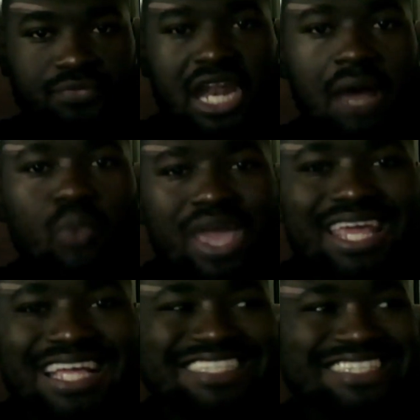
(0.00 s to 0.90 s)
and I'm
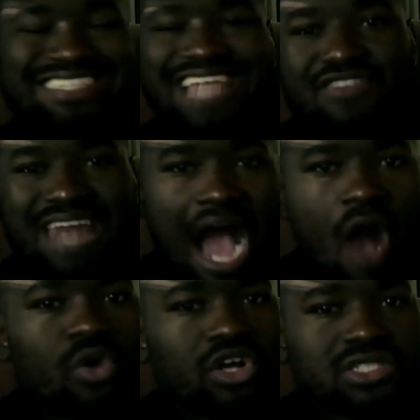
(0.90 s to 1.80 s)
waiting seven
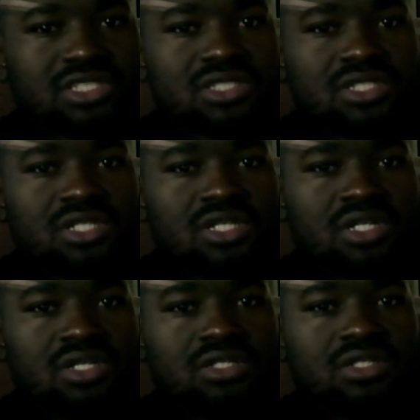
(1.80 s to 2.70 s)
hours,
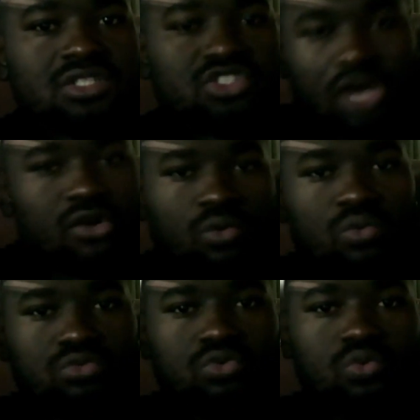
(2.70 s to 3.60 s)
so I don't
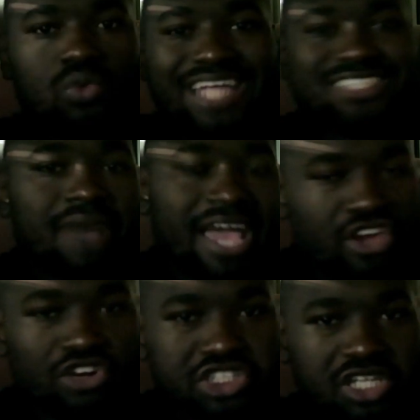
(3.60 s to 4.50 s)
waste my
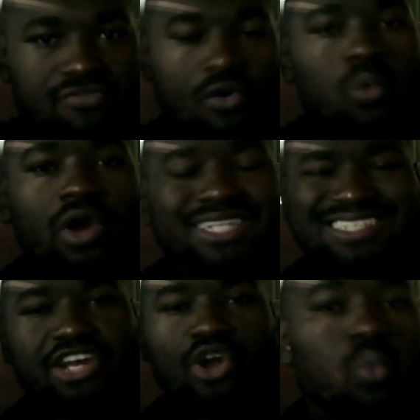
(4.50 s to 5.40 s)
energy for work because
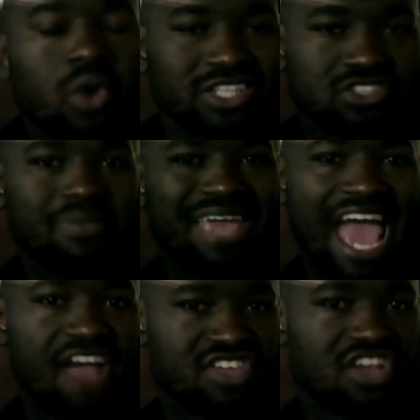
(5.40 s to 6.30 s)
I know work is gonna be
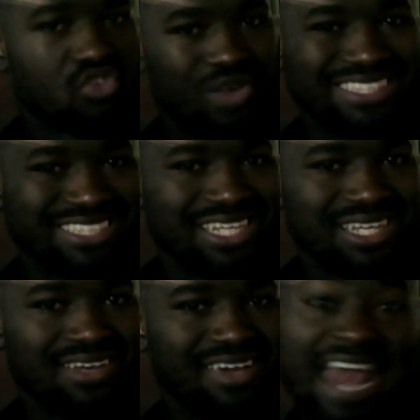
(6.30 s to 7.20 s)
hectic, crazy,
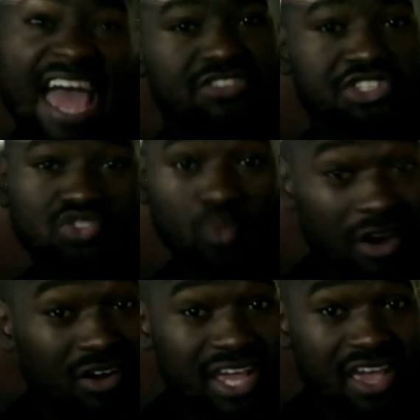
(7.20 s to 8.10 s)
and I have to sweat
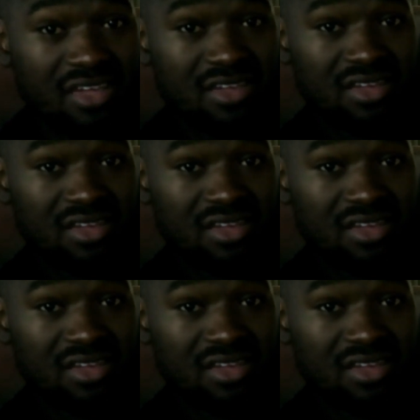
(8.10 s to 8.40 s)
all day.